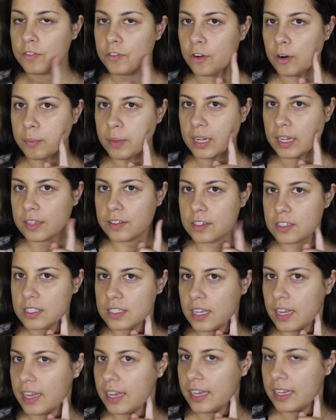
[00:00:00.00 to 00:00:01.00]
For my other
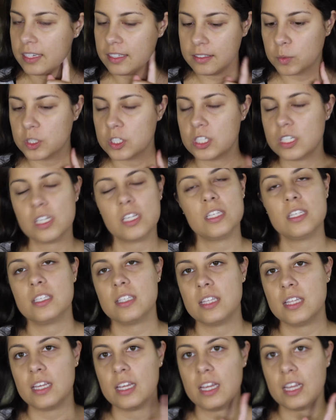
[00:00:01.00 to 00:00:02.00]
side, which
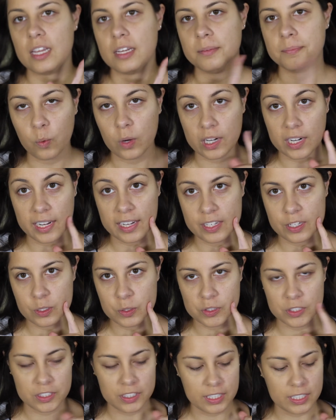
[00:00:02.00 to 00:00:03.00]
is what I
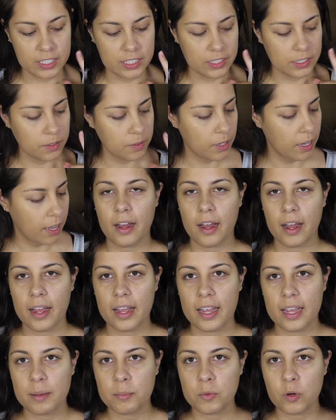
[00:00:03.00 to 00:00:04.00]
usually do,
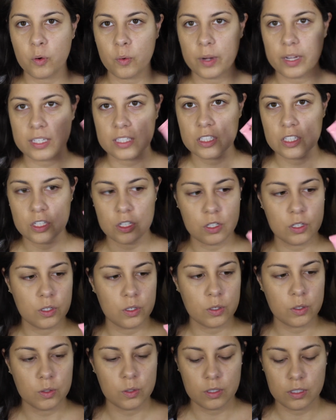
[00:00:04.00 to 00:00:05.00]
I am going
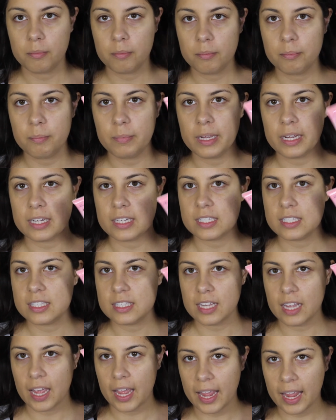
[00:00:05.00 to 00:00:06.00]
to
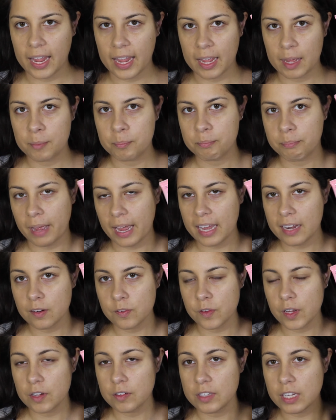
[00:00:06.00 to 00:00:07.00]
mix a matte
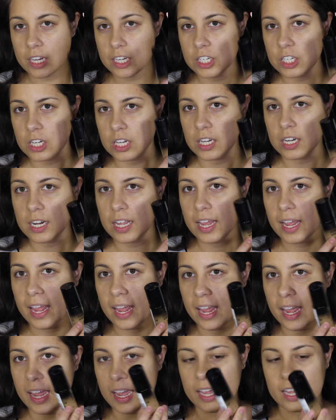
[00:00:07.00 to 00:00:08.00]
foundation,
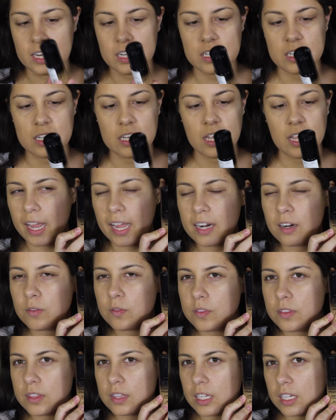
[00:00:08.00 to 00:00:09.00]
and I
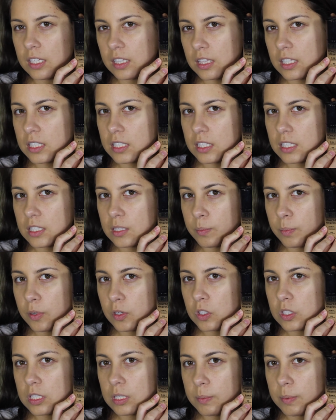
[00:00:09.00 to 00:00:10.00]
don't think this is
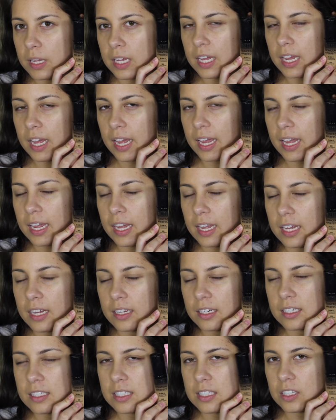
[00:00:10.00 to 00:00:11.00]
supposed to
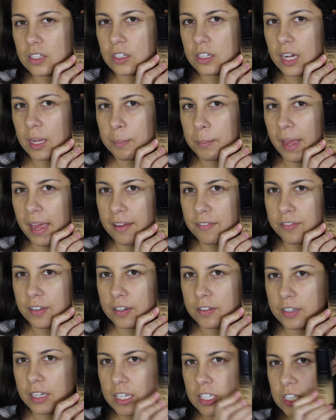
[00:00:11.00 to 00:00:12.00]
be considered a matte
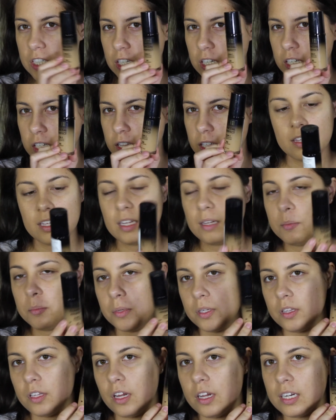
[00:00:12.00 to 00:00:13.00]
foundation, the
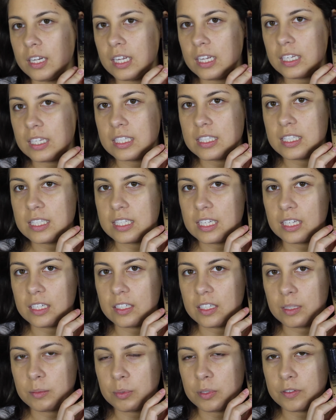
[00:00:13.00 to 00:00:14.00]
Milani
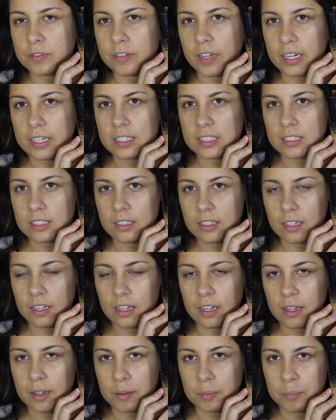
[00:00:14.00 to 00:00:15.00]
Conceal and Perfect
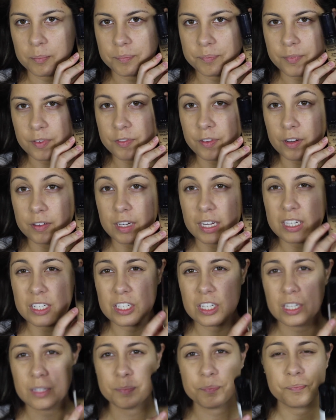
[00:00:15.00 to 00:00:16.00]

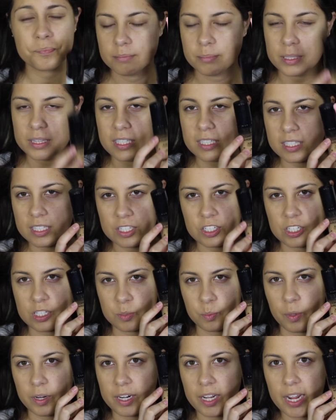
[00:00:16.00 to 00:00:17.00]
foundation, but this is
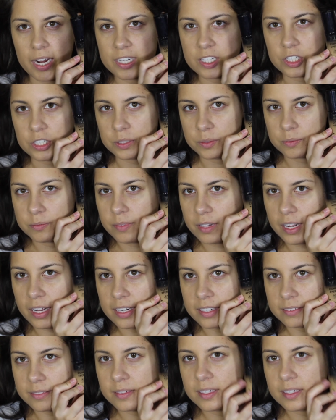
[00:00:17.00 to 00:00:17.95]
just what I do. I